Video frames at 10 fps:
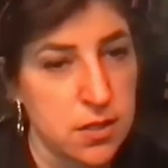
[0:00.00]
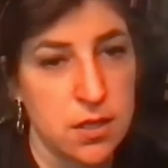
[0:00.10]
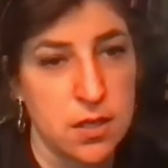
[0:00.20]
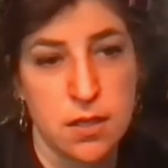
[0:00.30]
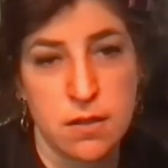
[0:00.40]

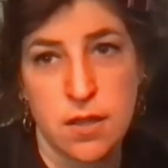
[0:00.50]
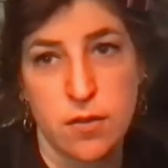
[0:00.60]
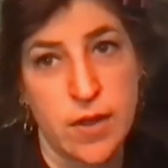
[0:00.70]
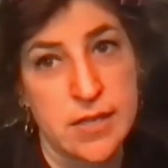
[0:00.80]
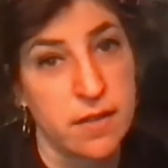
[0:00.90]
the
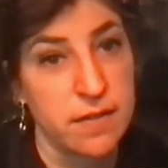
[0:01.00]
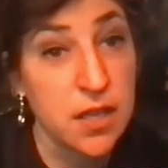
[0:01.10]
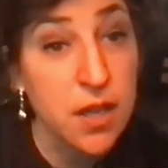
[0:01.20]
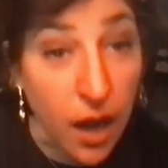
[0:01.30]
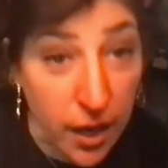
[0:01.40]
effects on the
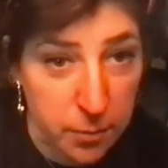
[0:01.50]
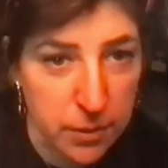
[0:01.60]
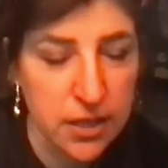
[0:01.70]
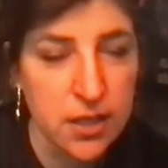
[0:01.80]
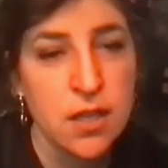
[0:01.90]

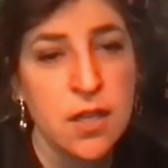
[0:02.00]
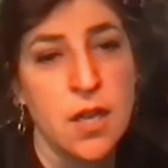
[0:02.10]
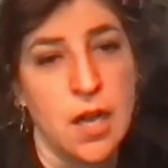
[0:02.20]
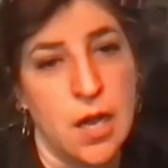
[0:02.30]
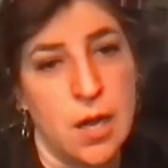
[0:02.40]
economy,
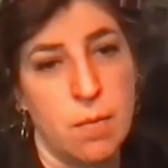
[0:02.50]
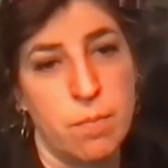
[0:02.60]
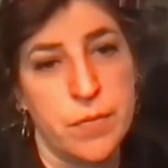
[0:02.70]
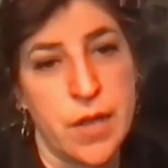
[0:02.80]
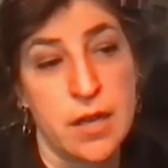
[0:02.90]

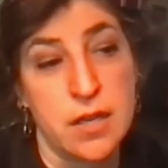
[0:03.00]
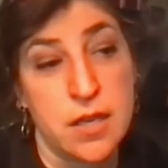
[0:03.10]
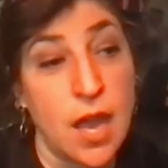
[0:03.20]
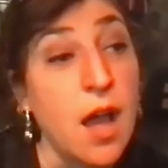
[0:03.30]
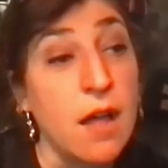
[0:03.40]

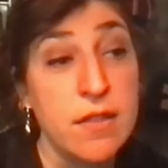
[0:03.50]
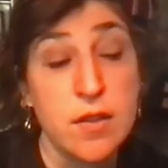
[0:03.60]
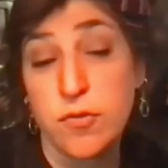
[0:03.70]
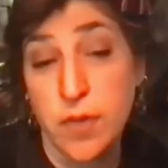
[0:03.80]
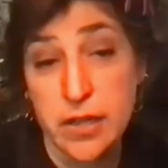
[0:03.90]
the
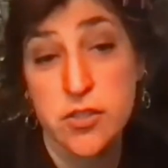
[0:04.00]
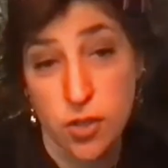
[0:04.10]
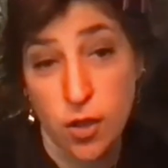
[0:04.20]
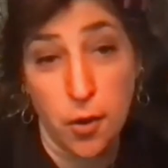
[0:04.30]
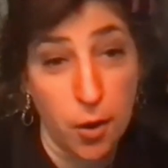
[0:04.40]
effects
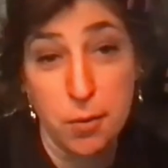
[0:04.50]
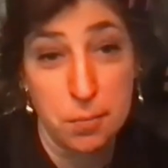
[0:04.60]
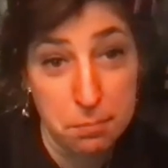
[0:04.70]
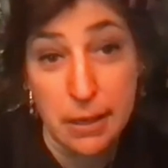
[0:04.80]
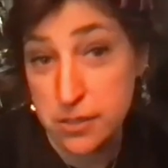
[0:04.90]
on
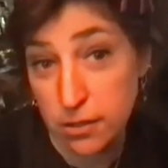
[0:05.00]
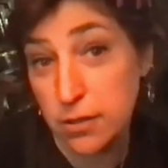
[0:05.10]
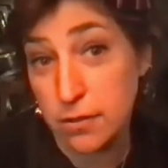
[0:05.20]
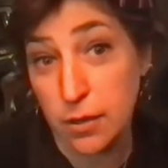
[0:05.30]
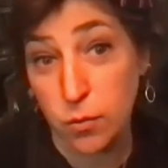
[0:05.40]
our
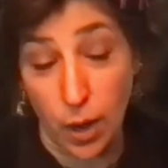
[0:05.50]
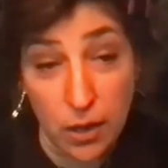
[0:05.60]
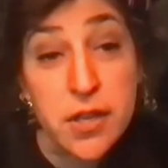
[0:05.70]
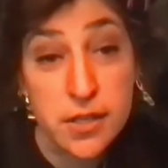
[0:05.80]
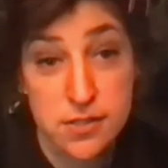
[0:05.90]
mental
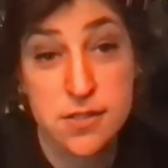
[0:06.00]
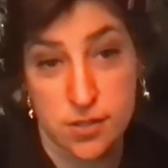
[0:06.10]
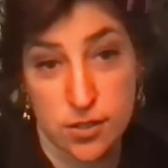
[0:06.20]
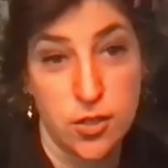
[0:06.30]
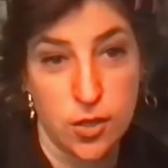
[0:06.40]

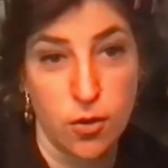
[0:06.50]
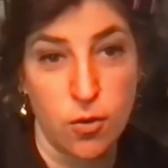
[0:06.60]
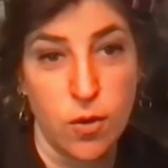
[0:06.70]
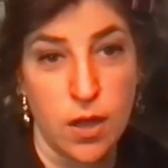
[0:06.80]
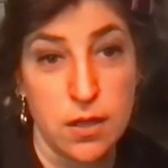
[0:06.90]
wellness.
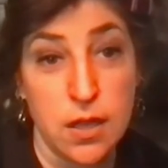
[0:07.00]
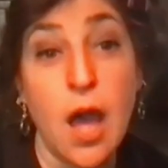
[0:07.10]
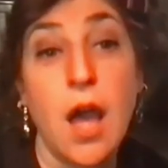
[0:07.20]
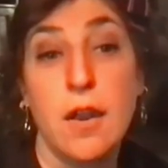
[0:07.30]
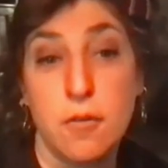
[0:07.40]
A
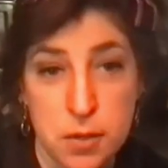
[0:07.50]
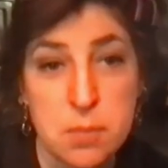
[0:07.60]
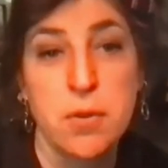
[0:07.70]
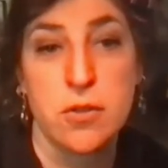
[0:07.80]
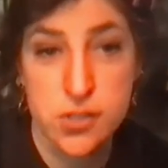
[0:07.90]
lot of
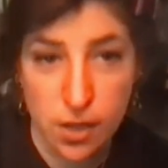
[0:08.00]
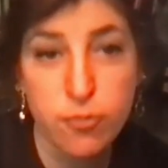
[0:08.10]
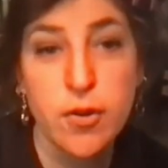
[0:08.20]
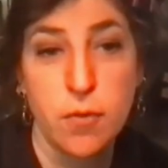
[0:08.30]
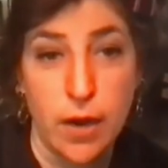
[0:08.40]
people are
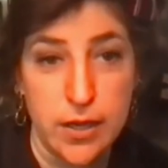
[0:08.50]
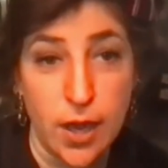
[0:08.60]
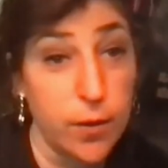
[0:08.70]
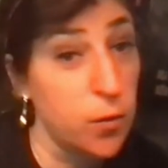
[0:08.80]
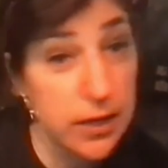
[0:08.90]
suffering right
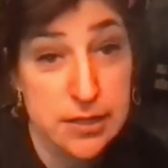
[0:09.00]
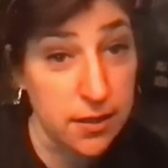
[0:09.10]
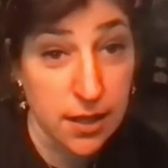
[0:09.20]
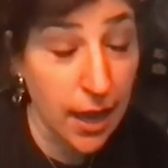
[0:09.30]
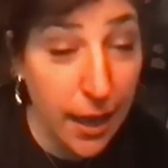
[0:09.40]
now in ways
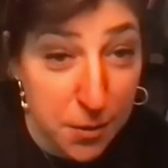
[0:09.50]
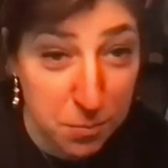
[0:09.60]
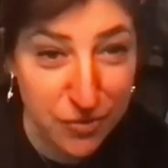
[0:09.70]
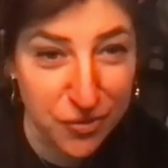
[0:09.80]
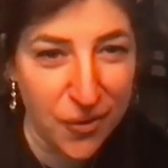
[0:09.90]
that they hadn't
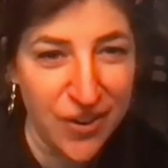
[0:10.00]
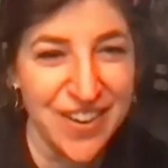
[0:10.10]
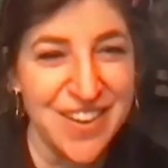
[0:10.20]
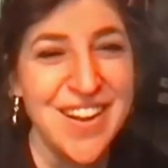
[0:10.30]
before.